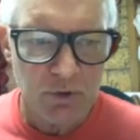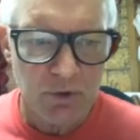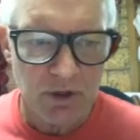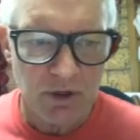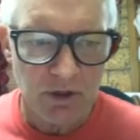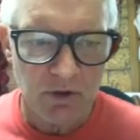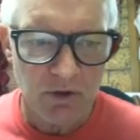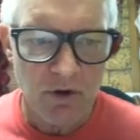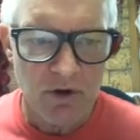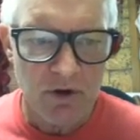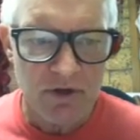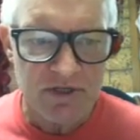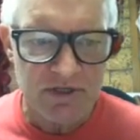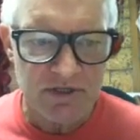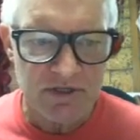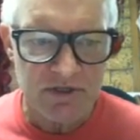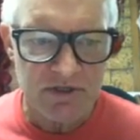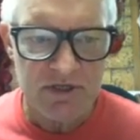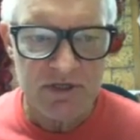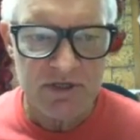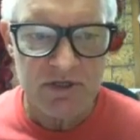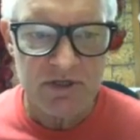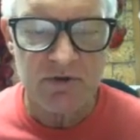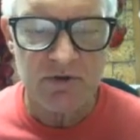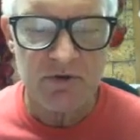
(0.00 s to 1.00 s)

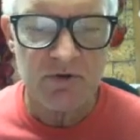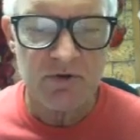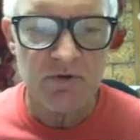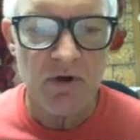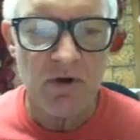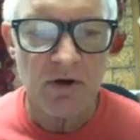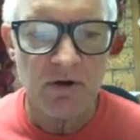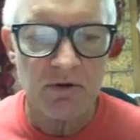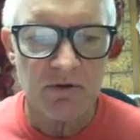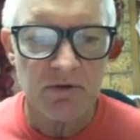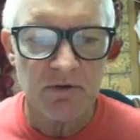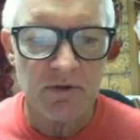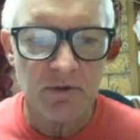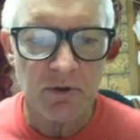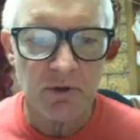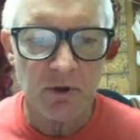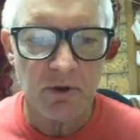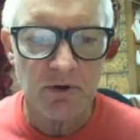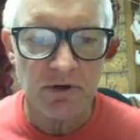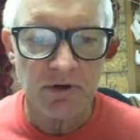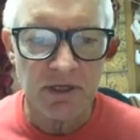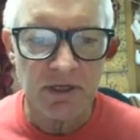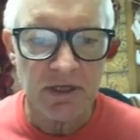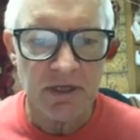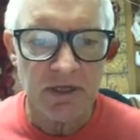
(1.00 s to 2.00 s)
closest to
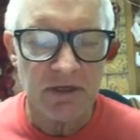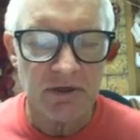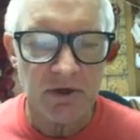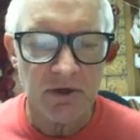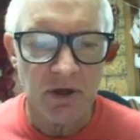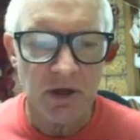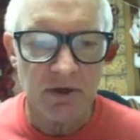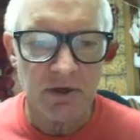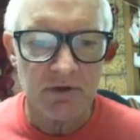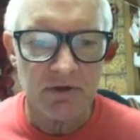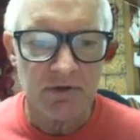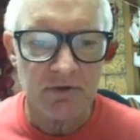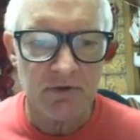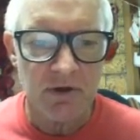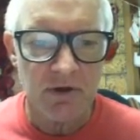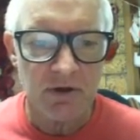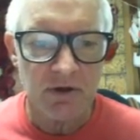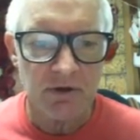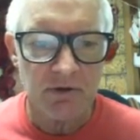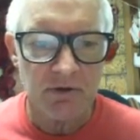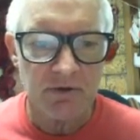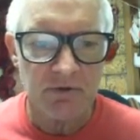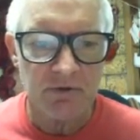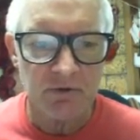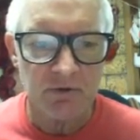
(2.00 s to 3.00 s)
230, not
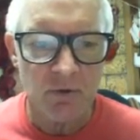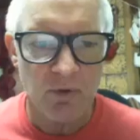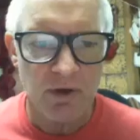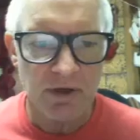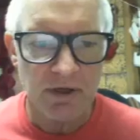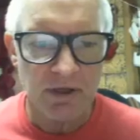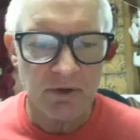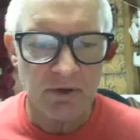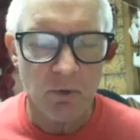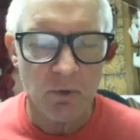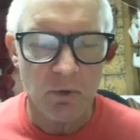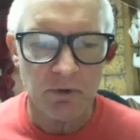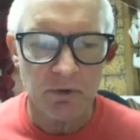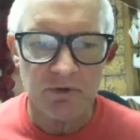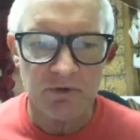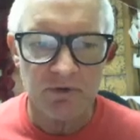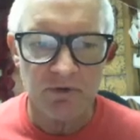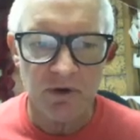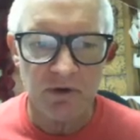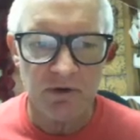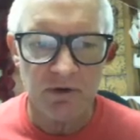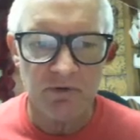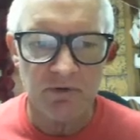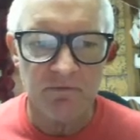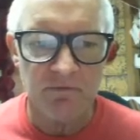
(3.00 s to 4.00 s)
220 nor
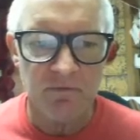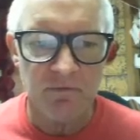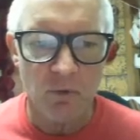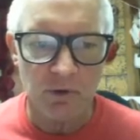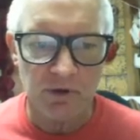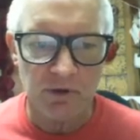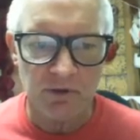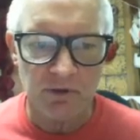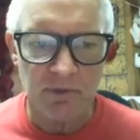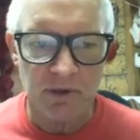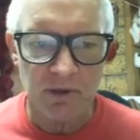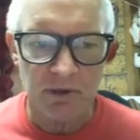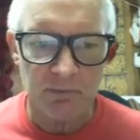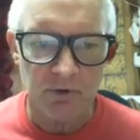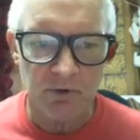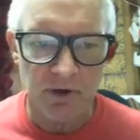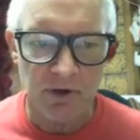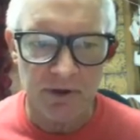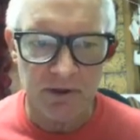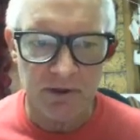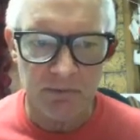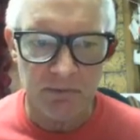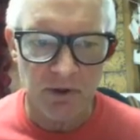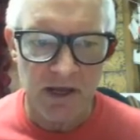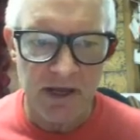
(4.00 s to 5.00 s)
240 people on
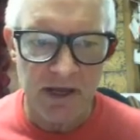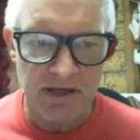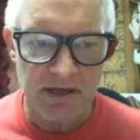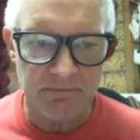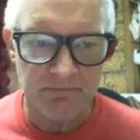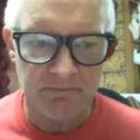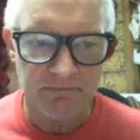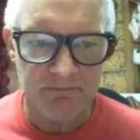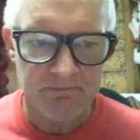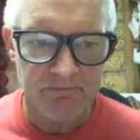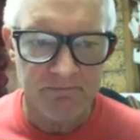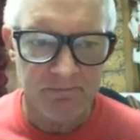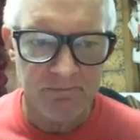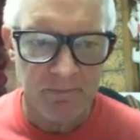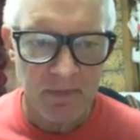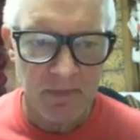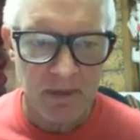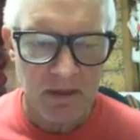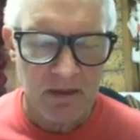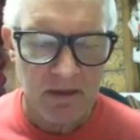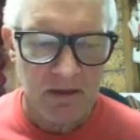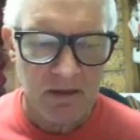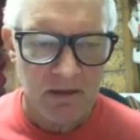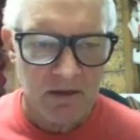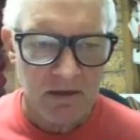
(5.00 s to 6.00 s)
the plane.
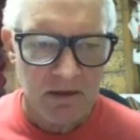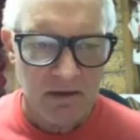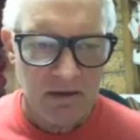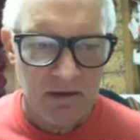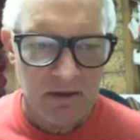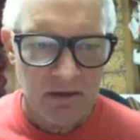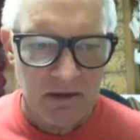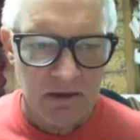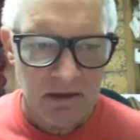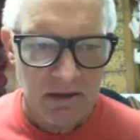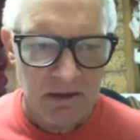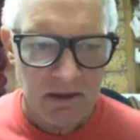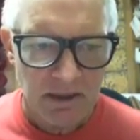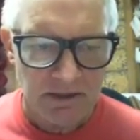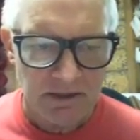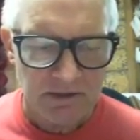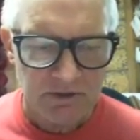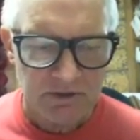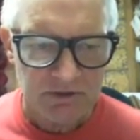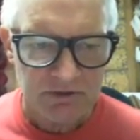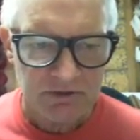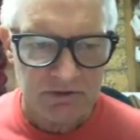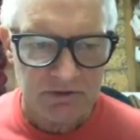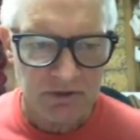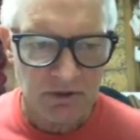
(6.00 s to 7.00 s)
And
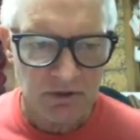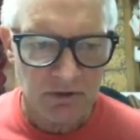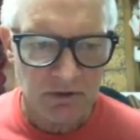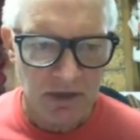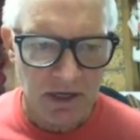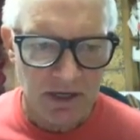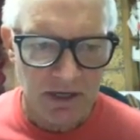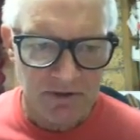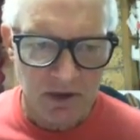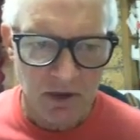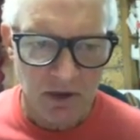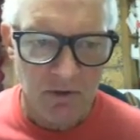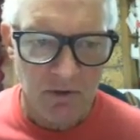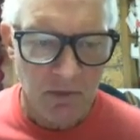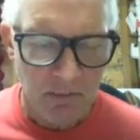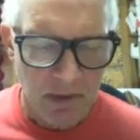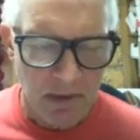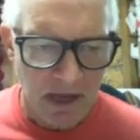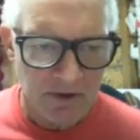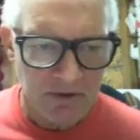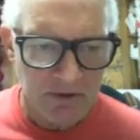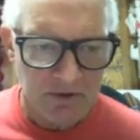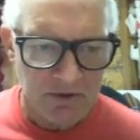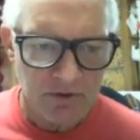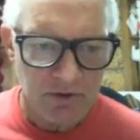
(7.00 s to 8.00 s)
so I thought, well,
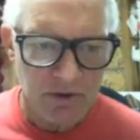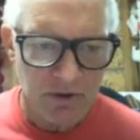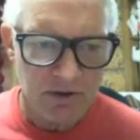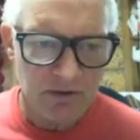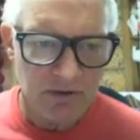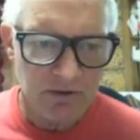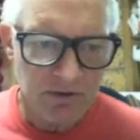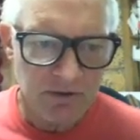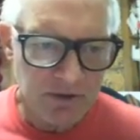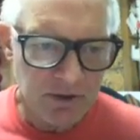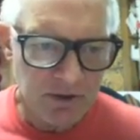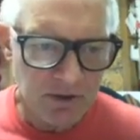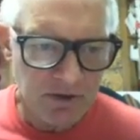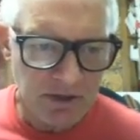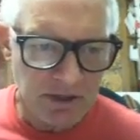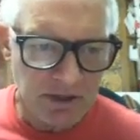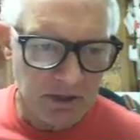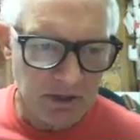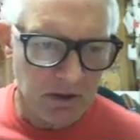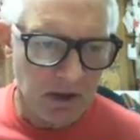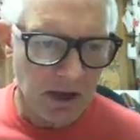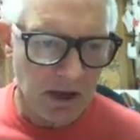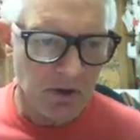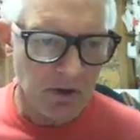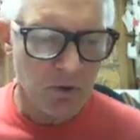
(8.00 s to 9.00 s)
about 230.
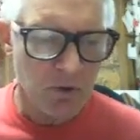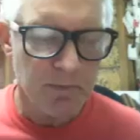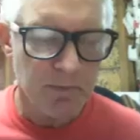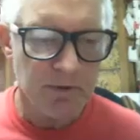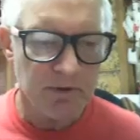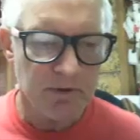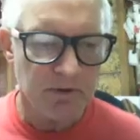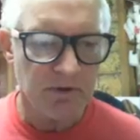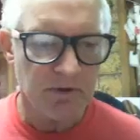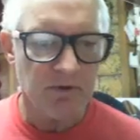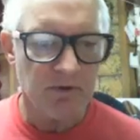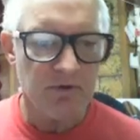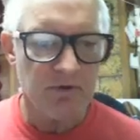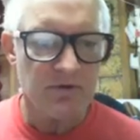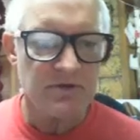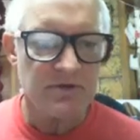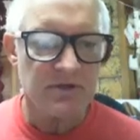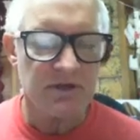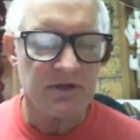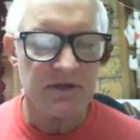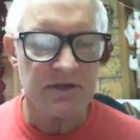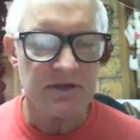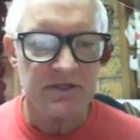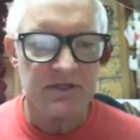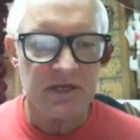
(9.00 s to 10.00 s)
I opened the news and
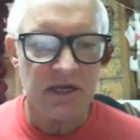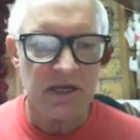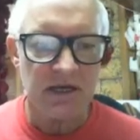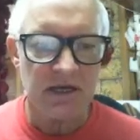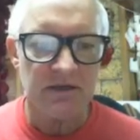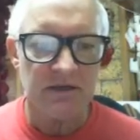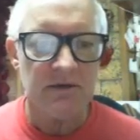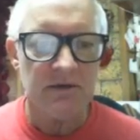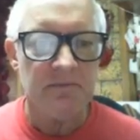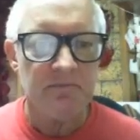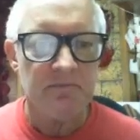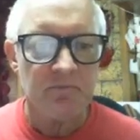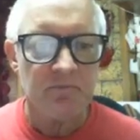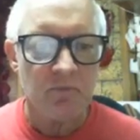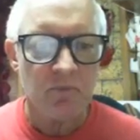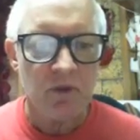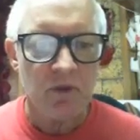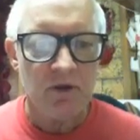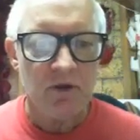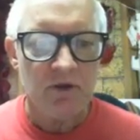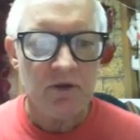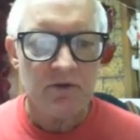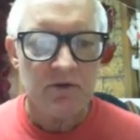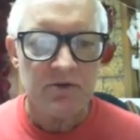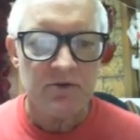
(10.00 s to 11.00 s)
it said
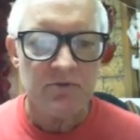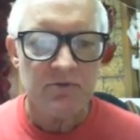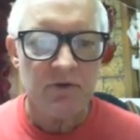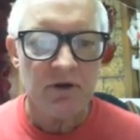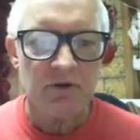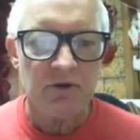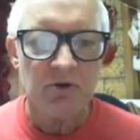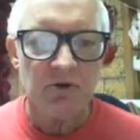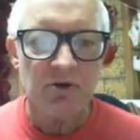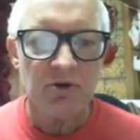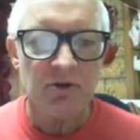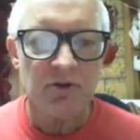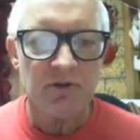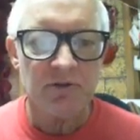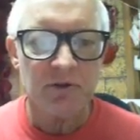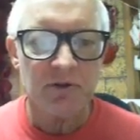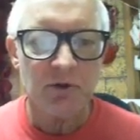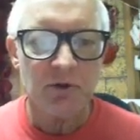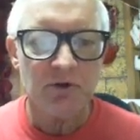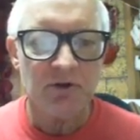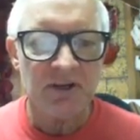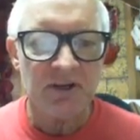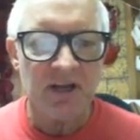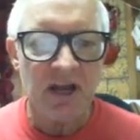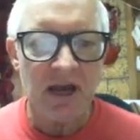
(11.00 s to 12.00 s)

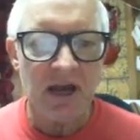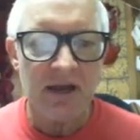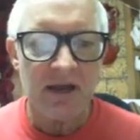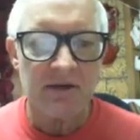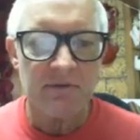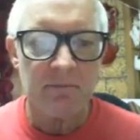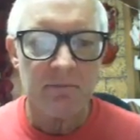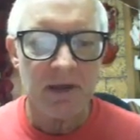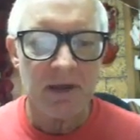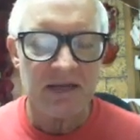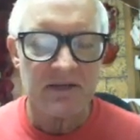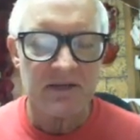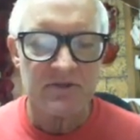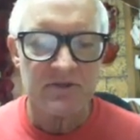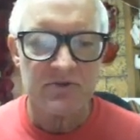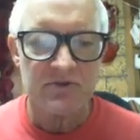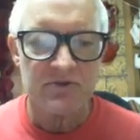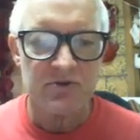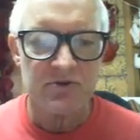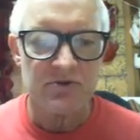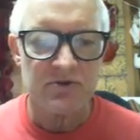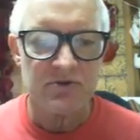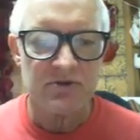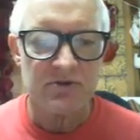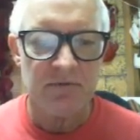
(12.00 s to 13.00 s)
239
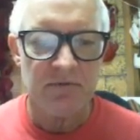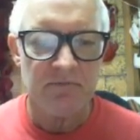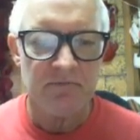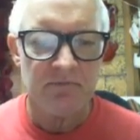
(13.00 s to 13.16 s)
passengers.